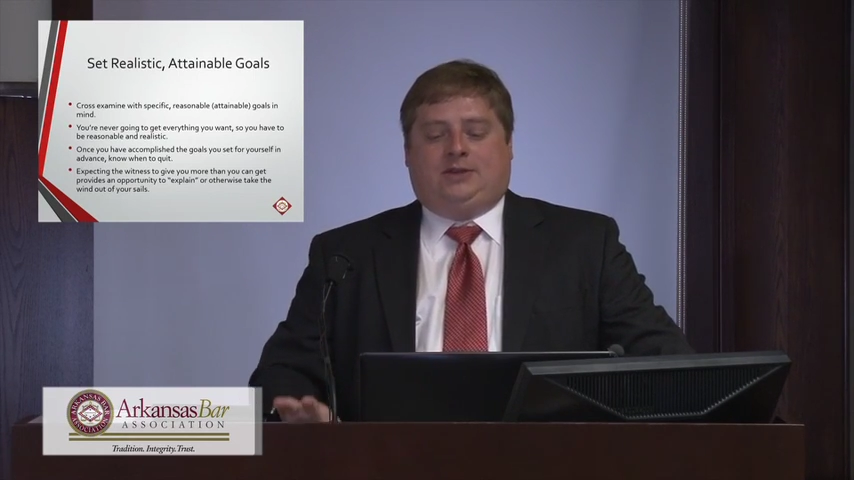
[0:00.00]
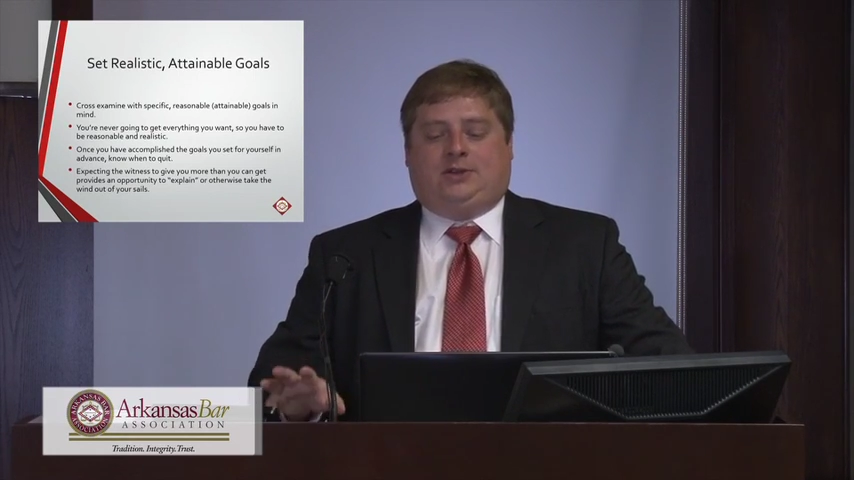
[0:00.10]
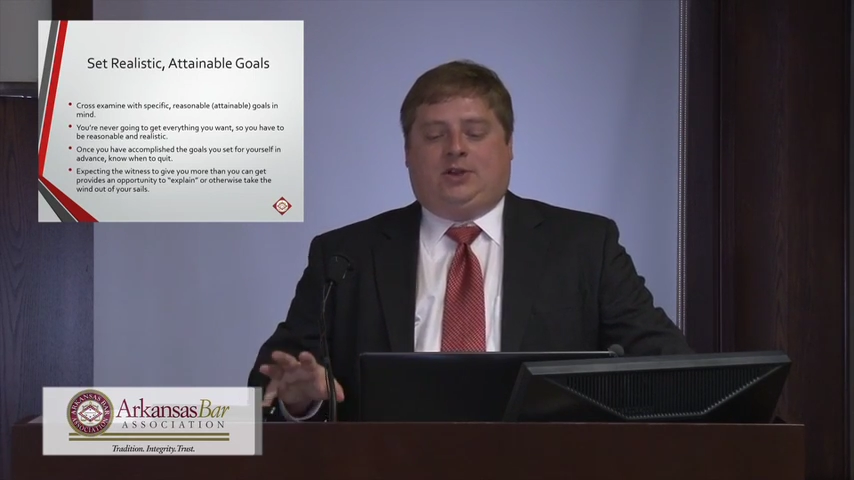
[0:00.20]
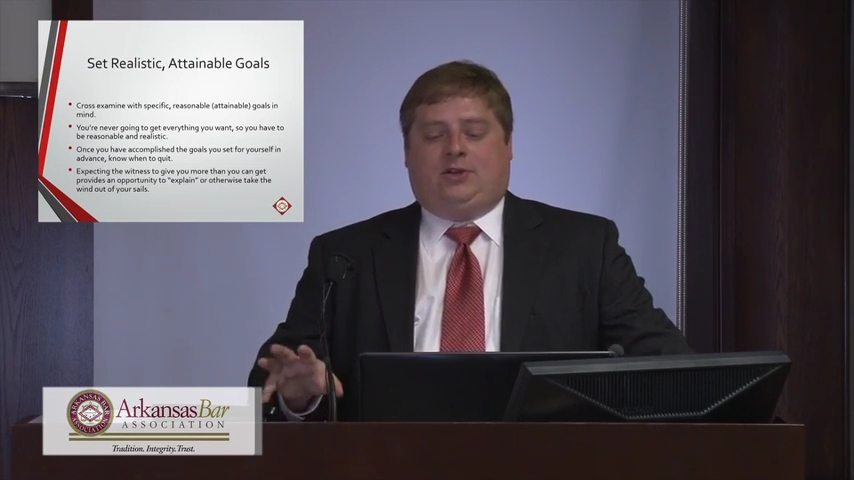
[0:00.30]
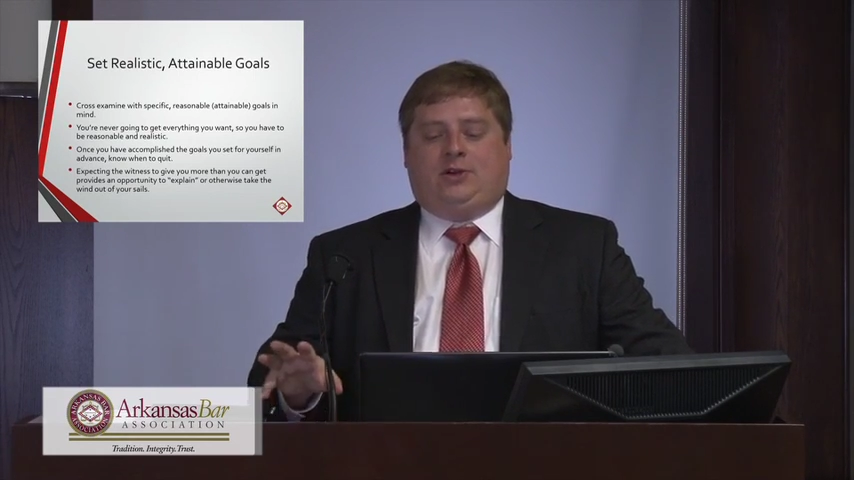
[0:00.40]

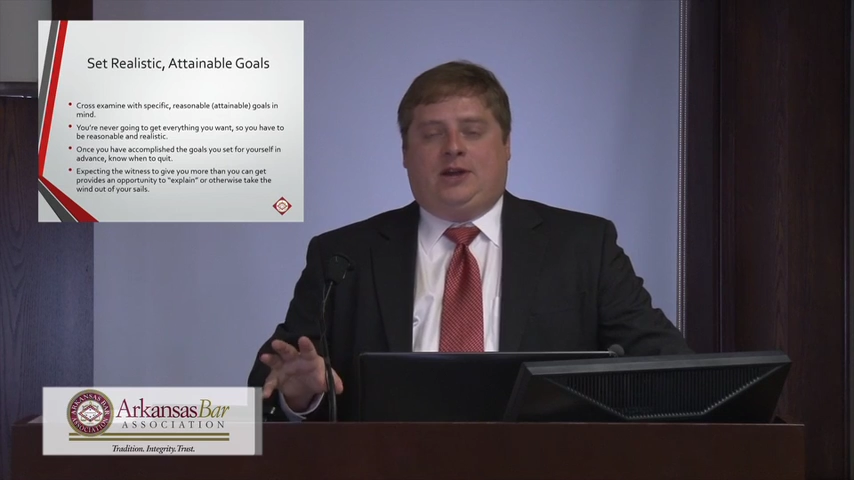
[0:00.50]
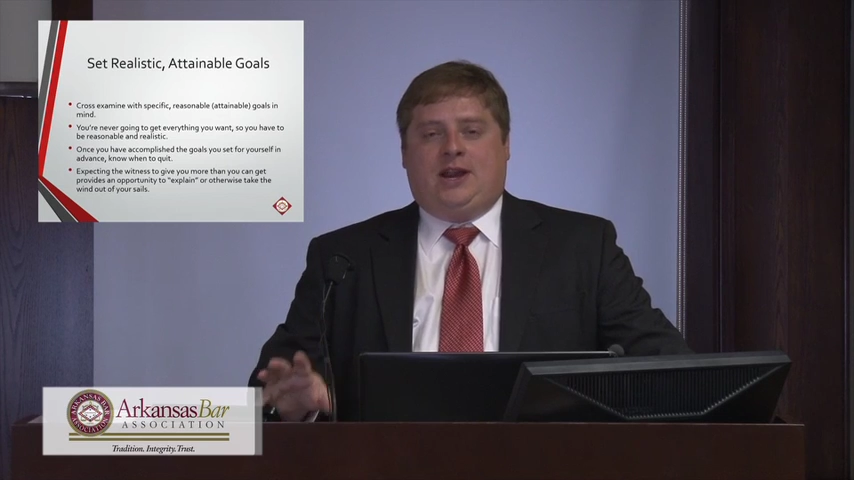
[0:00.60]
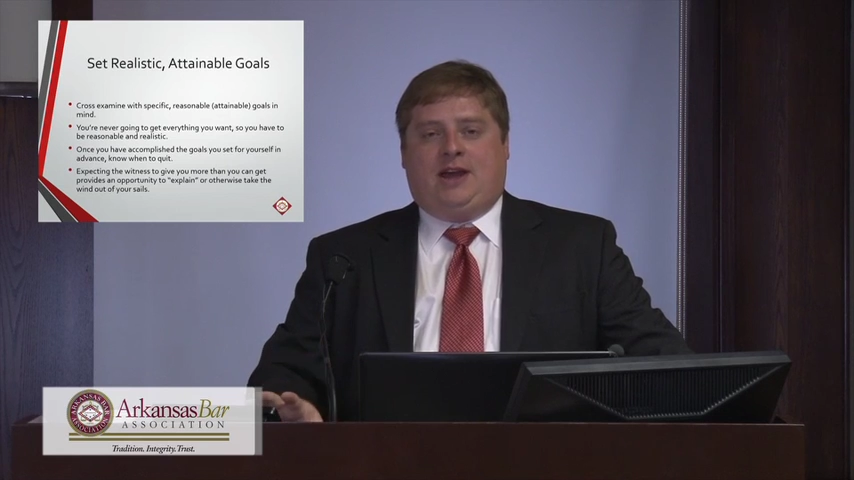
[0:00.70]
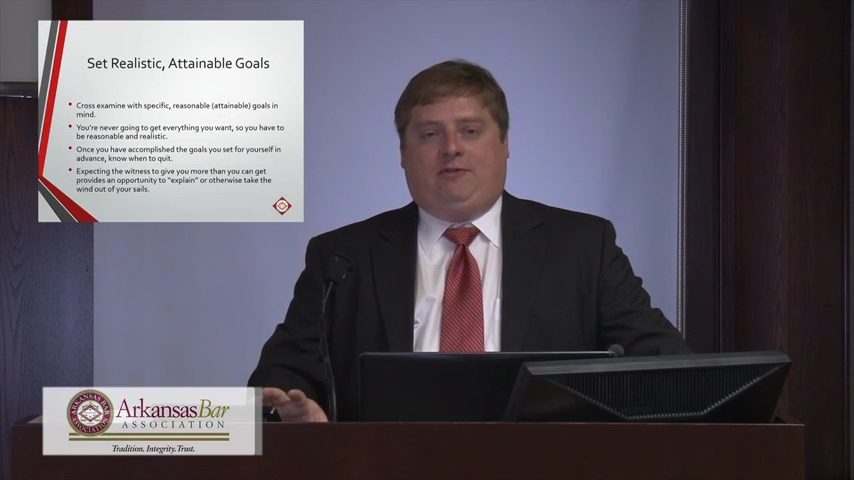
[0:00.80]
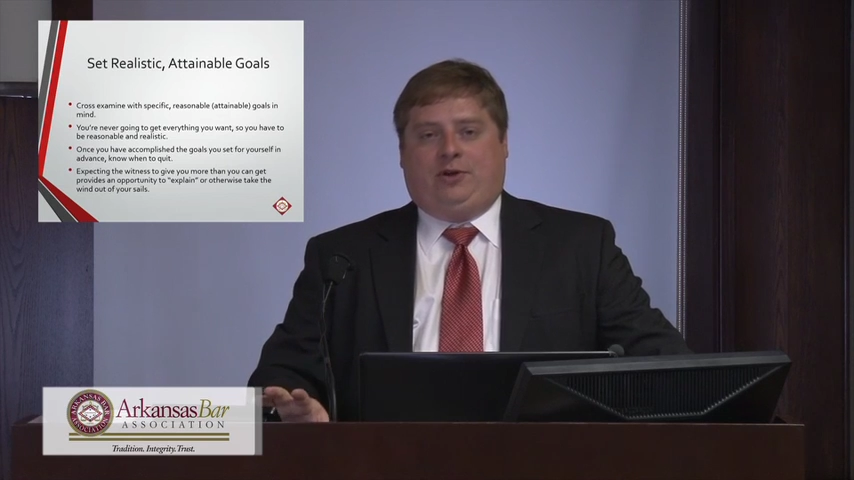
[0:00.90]
So you're
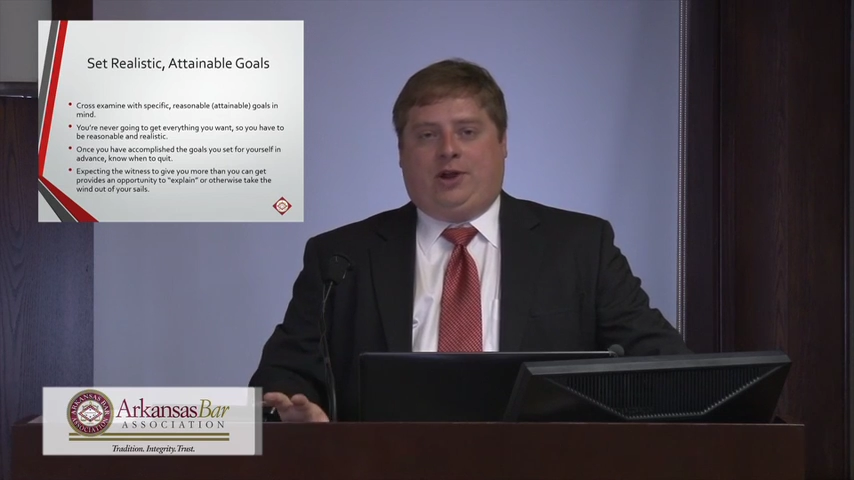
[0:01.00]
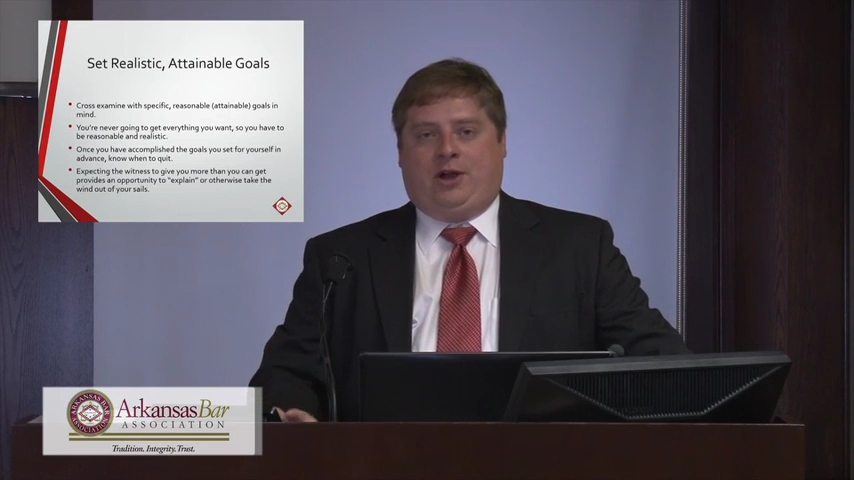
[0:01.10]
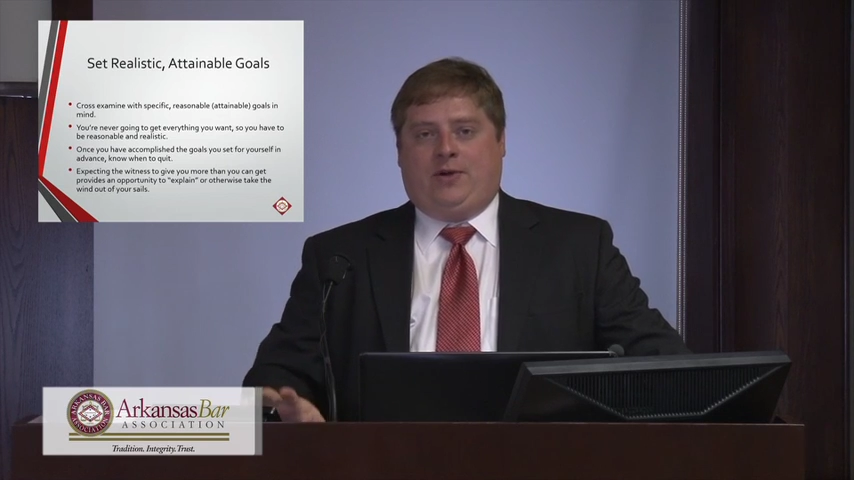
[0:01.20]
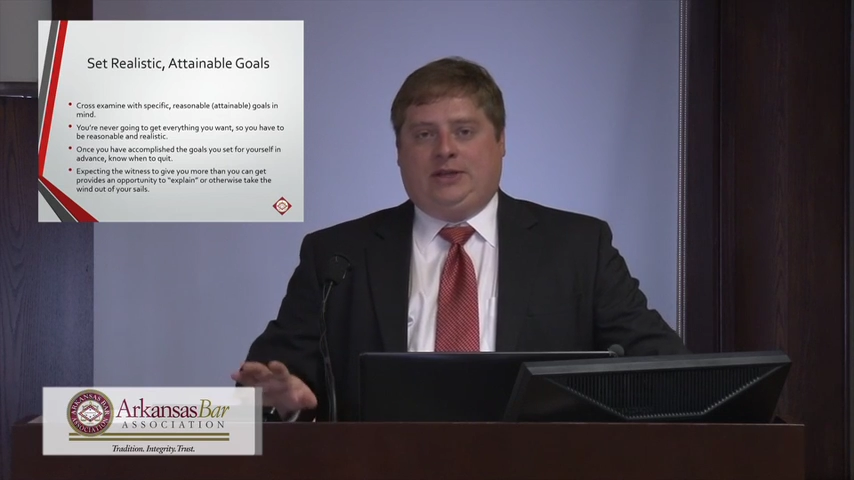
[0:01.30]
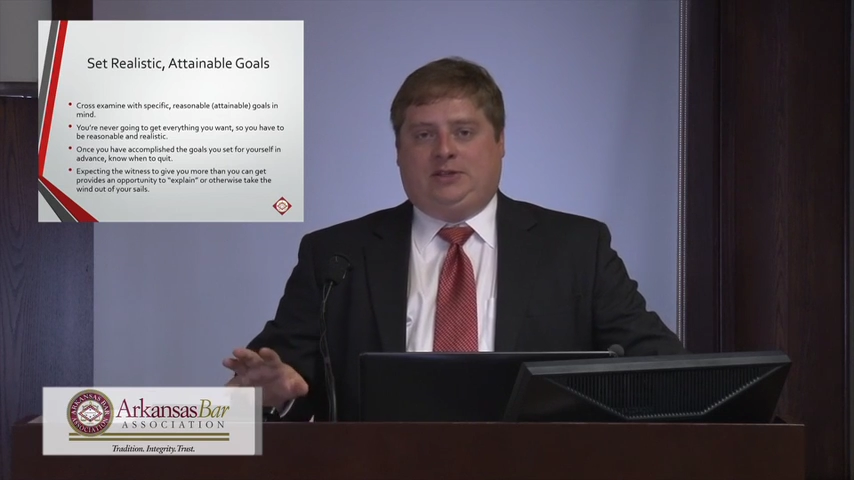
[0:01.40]
never
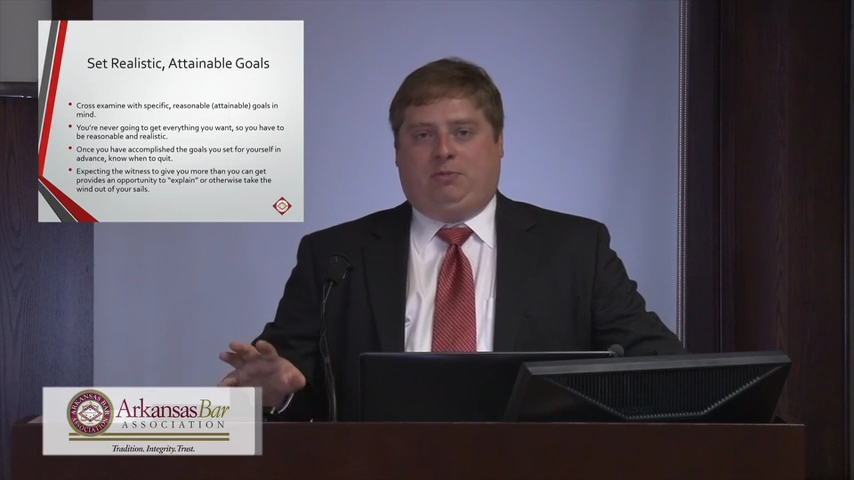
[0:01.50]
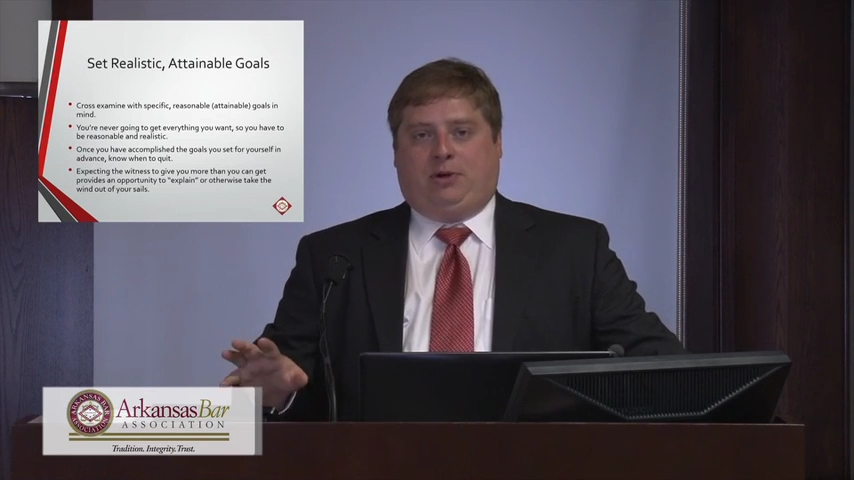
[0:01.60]
going to